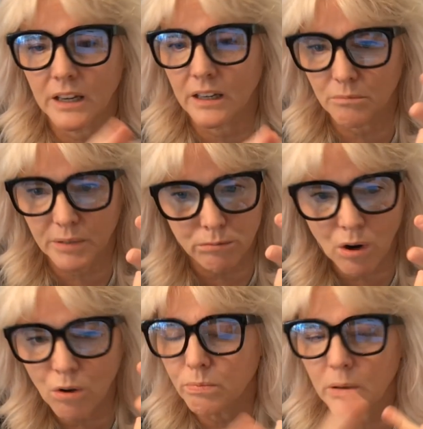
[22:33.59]
it can be
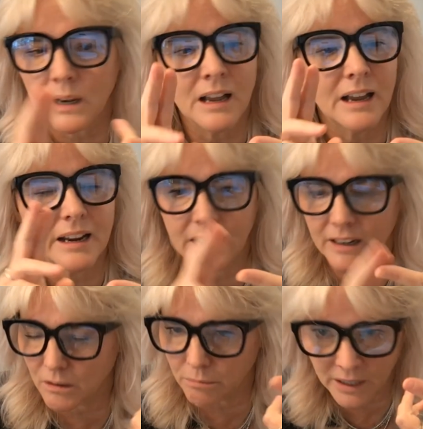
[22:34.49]
role play,
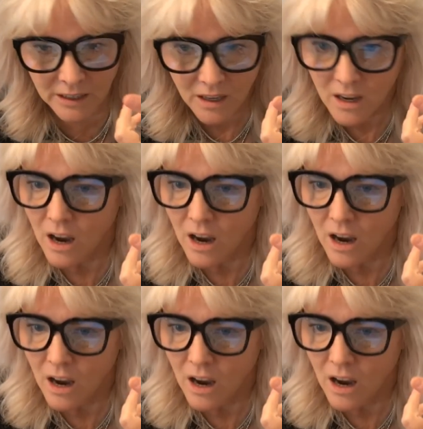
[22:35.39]
it can be